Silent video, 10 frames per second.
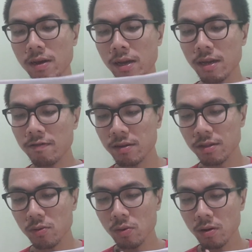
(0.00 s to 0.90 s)
and even
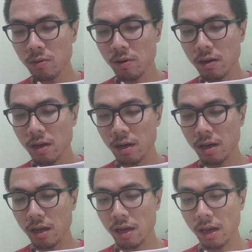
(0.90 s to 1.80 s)
the world,
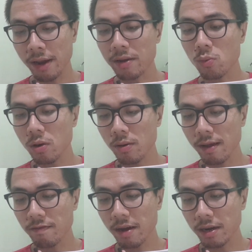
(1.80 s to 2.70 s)

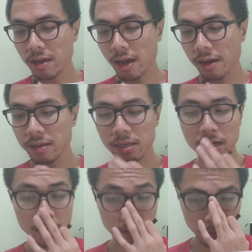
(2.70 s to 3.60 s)
and finally ends
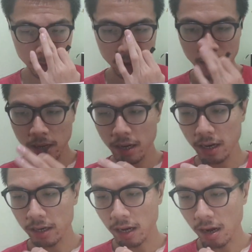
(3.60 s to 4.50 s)
up
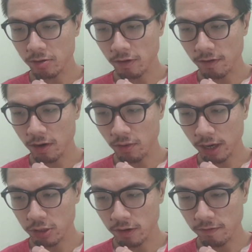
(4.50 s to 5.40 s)
in a house of
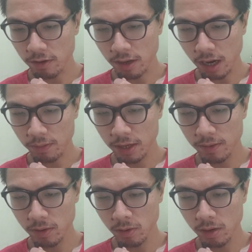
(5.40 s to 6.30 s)
correction for young
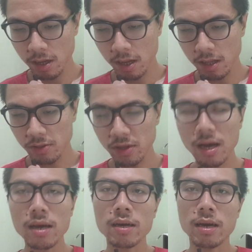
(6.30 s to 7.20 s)
people.
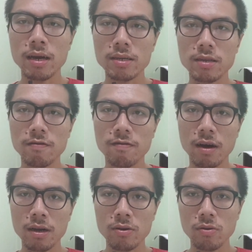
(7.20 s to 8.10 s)
There he gets the
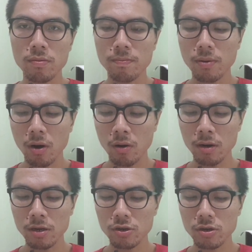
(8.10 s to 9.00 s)
final
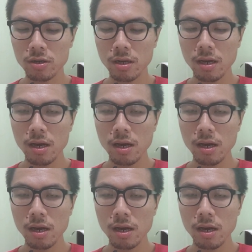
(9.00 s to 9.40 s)
polish.